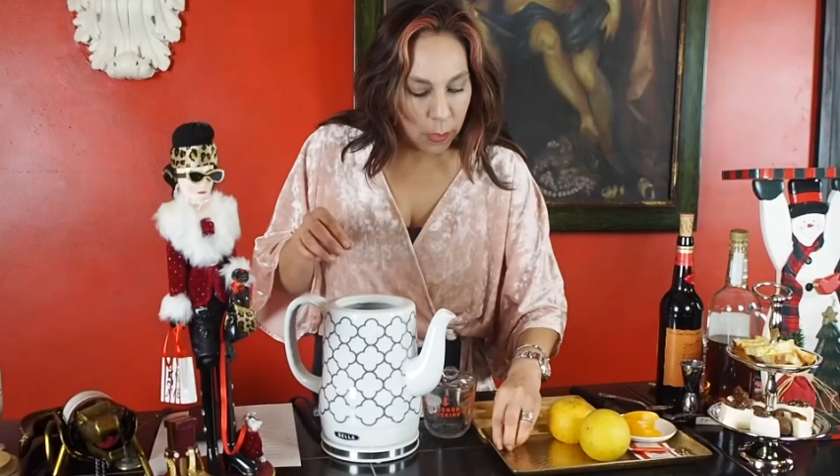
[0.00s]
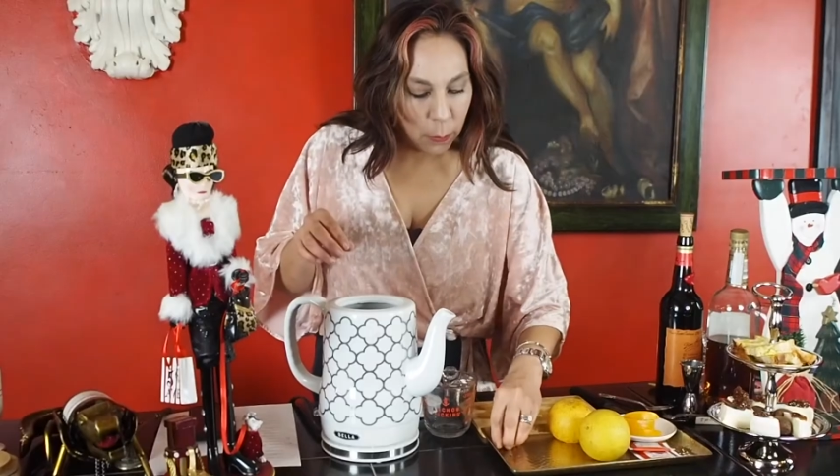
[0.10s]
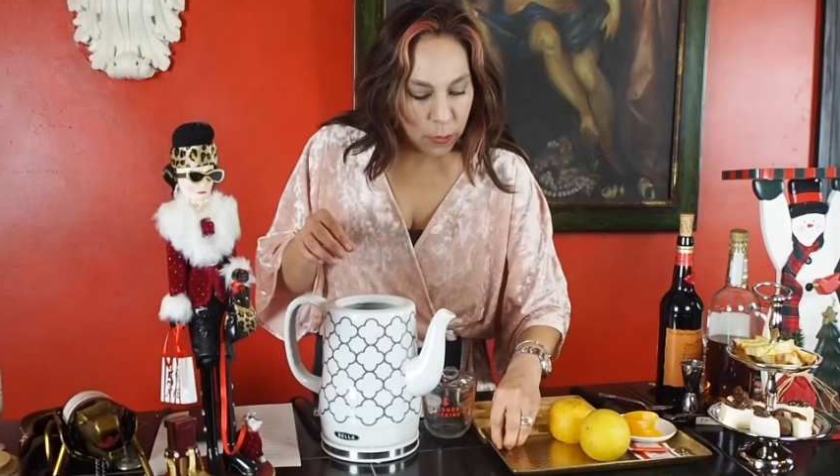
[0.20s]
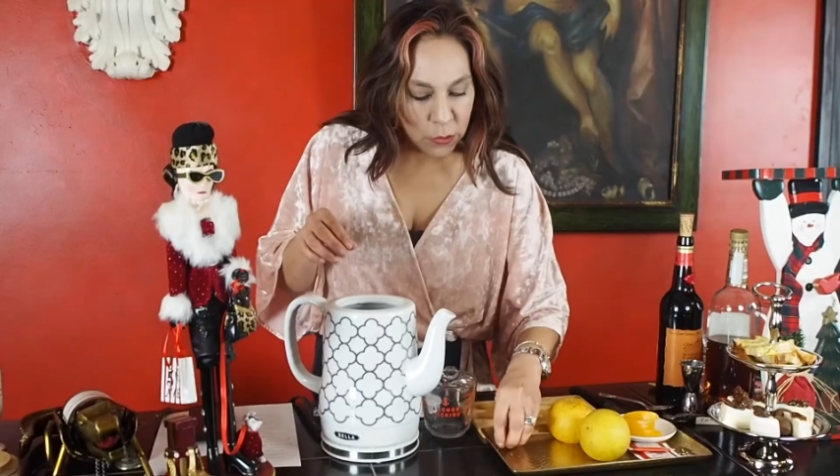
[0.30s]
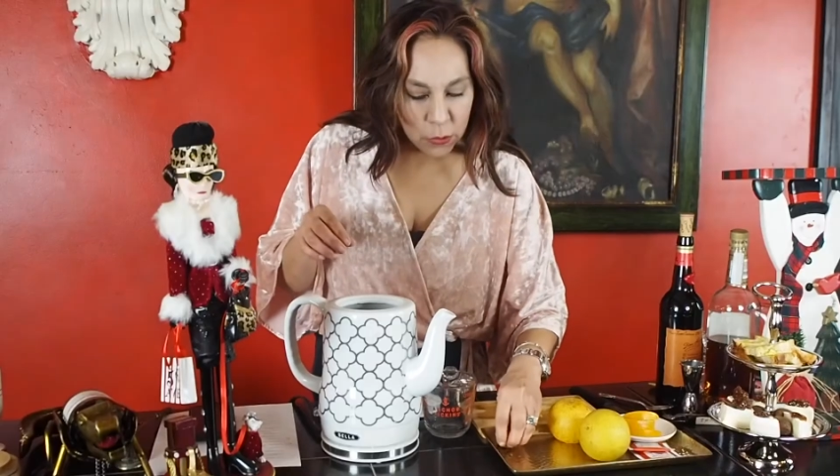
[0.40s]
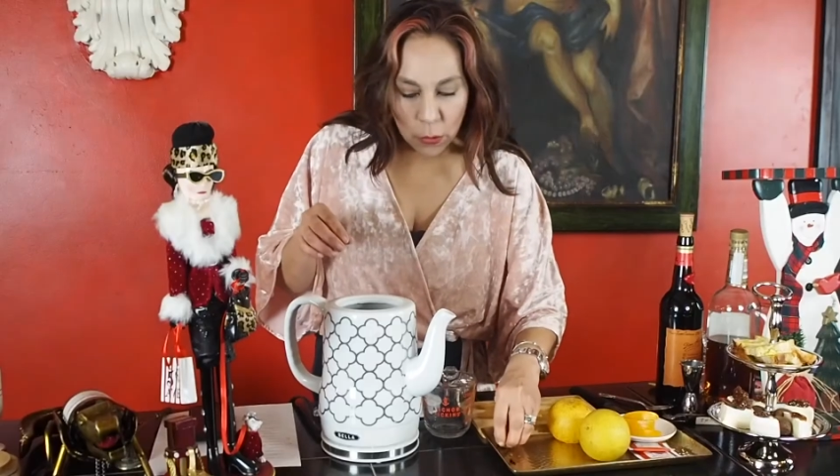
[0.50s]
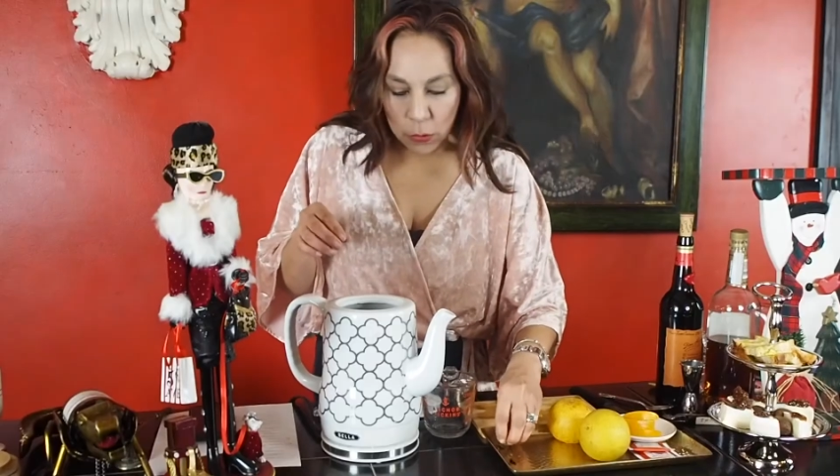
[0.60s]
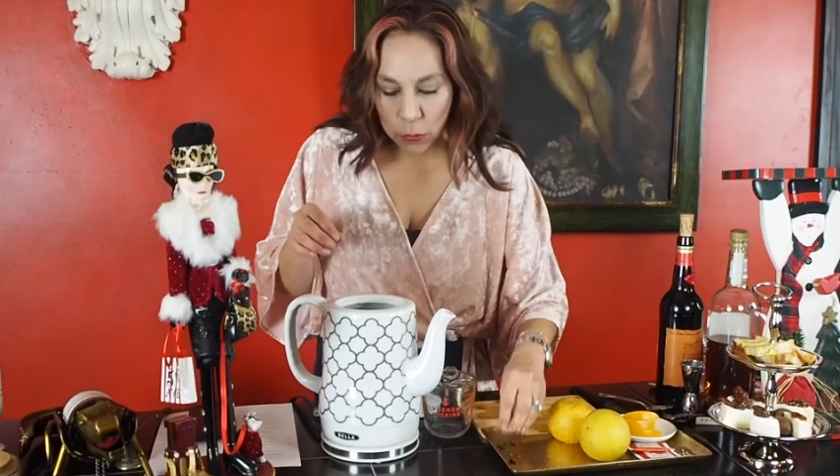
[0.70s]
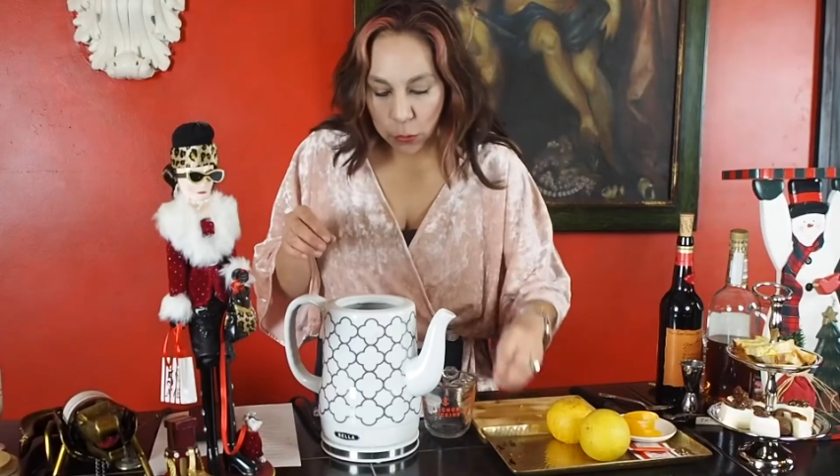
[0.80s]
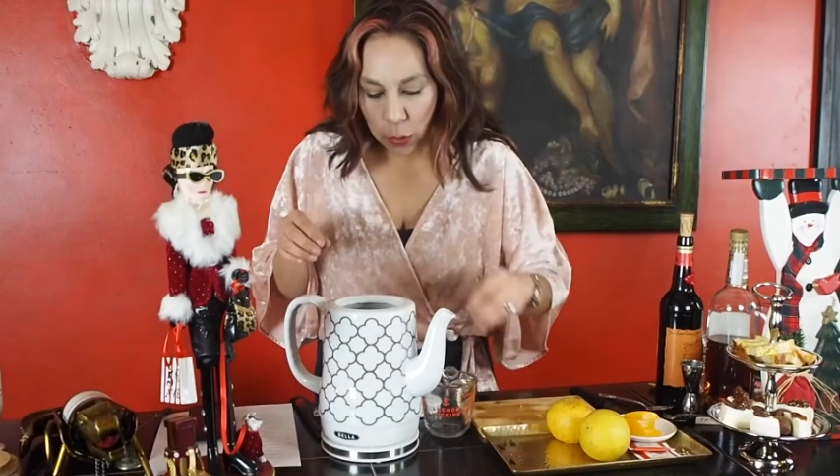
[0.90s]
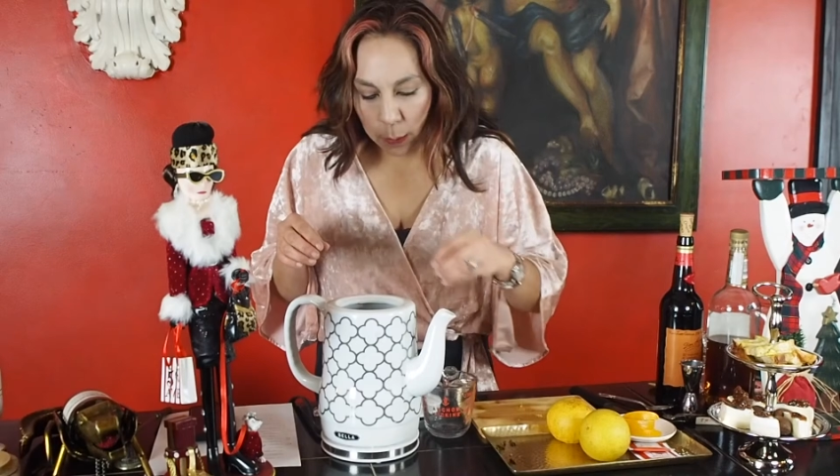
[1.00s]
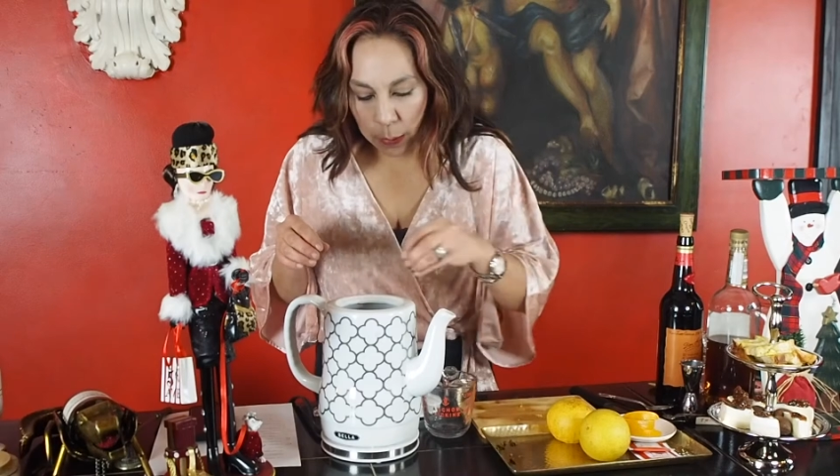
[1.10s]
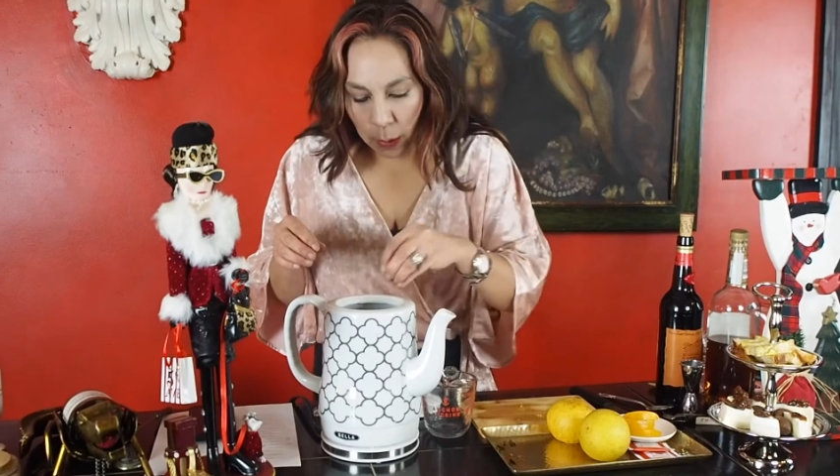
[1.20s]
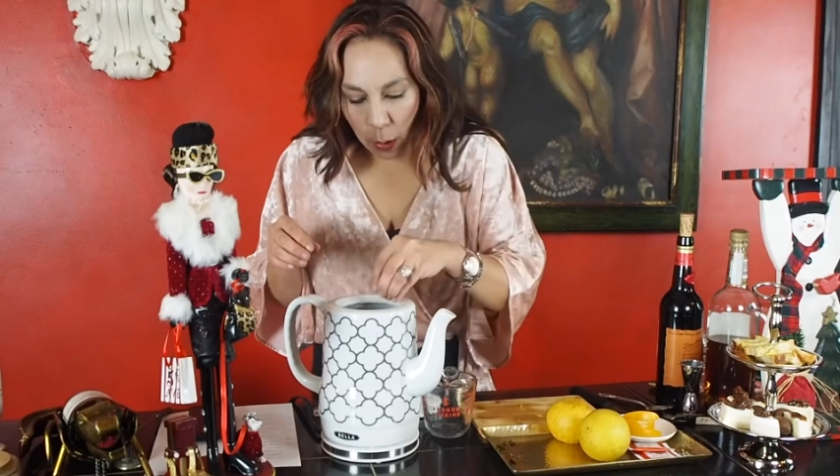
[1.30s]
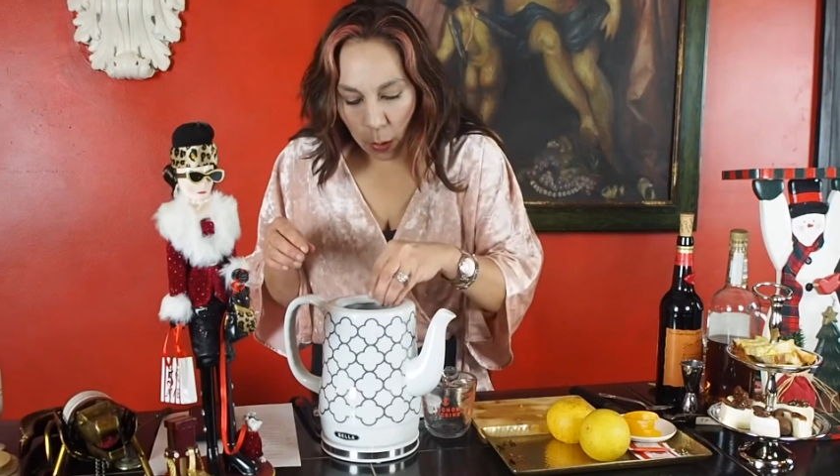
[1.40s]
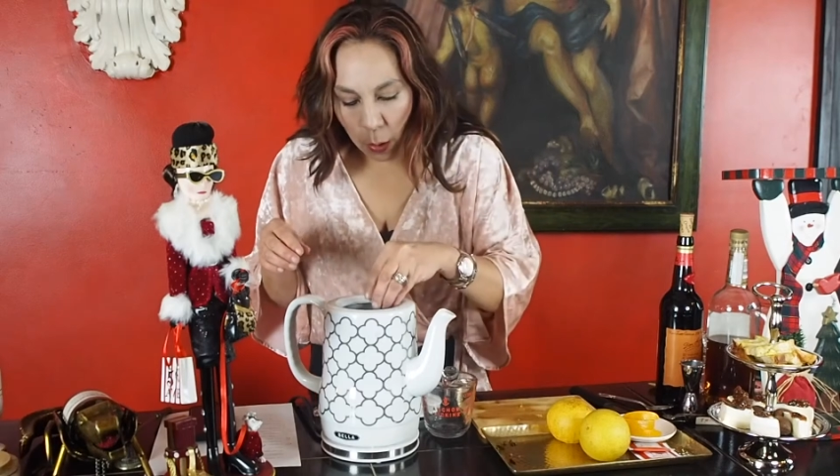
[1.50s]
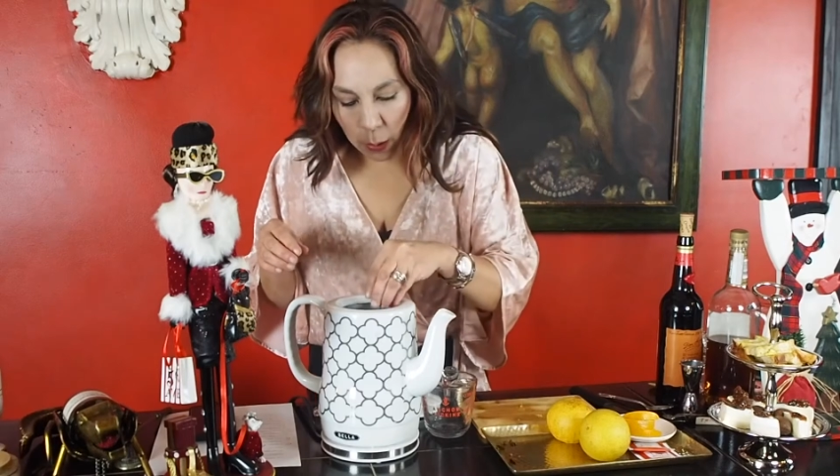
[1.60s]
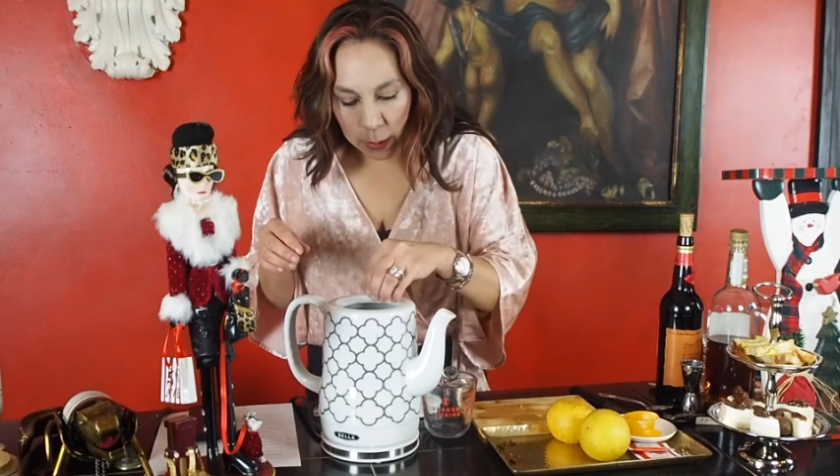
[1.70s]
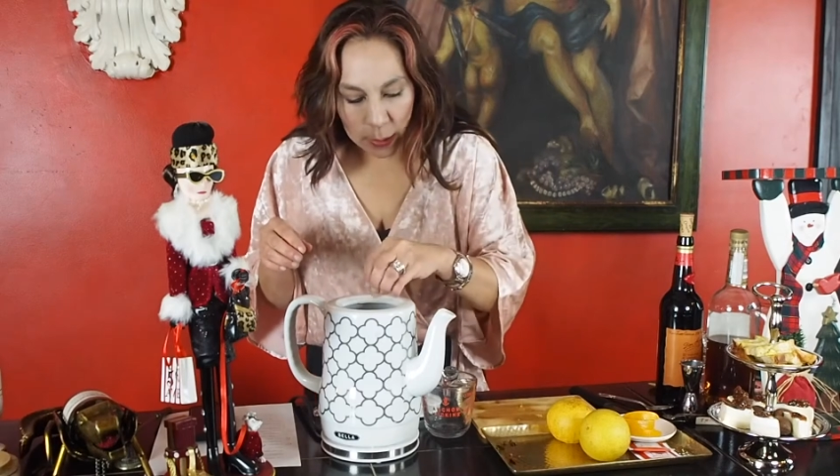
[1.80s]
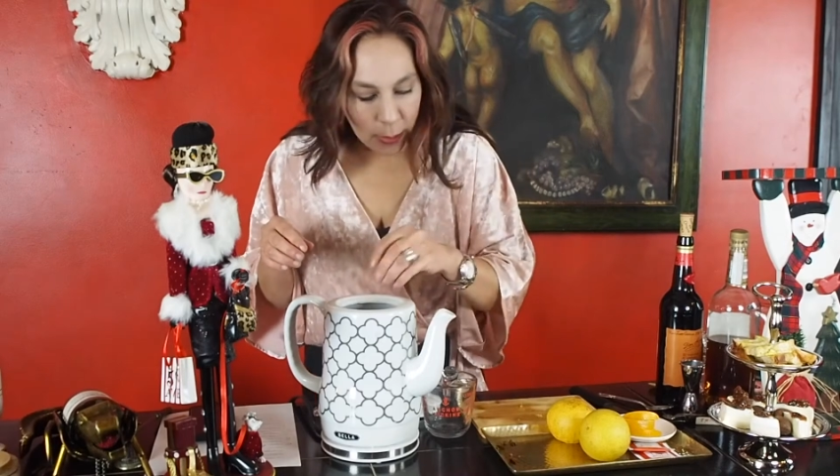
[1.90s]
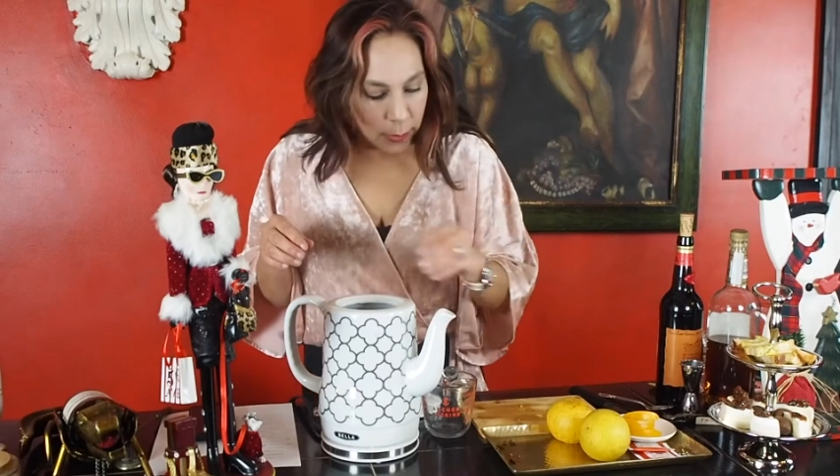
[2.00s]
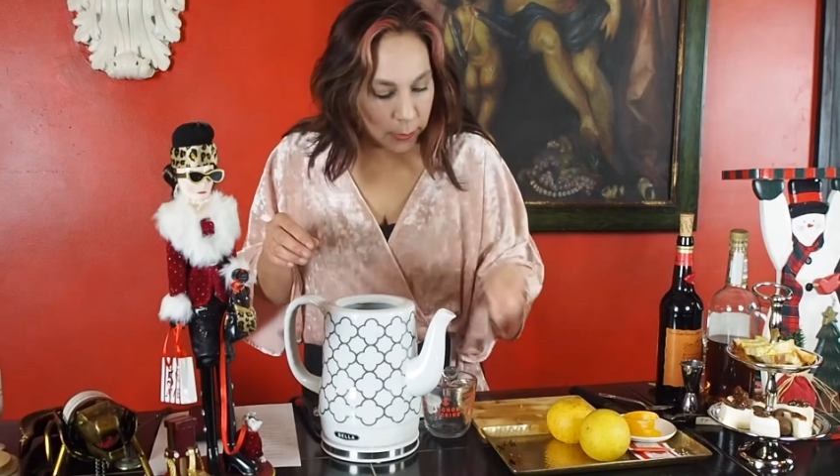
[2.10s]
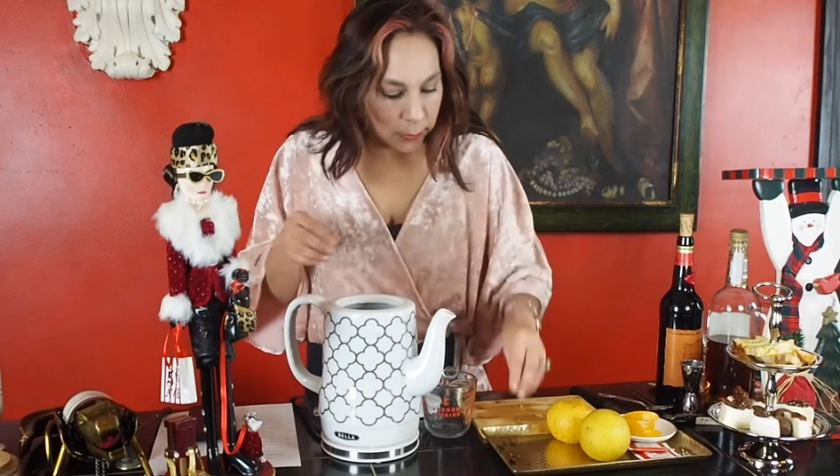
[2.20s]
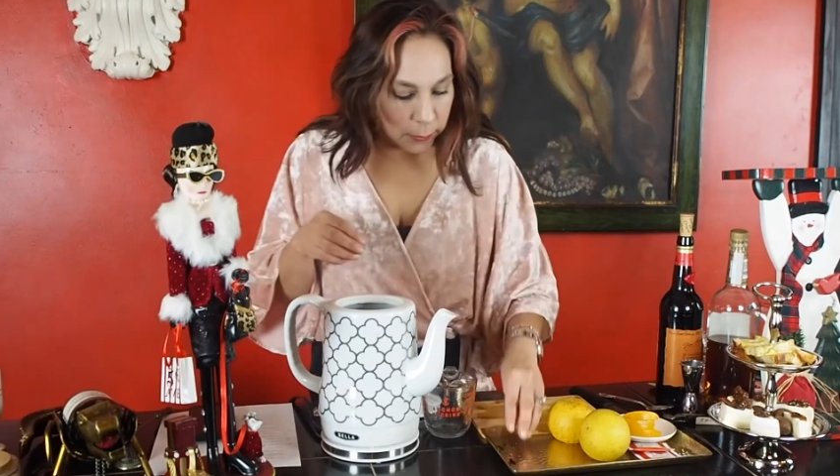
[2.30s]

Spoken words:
we're just going to drop it all in.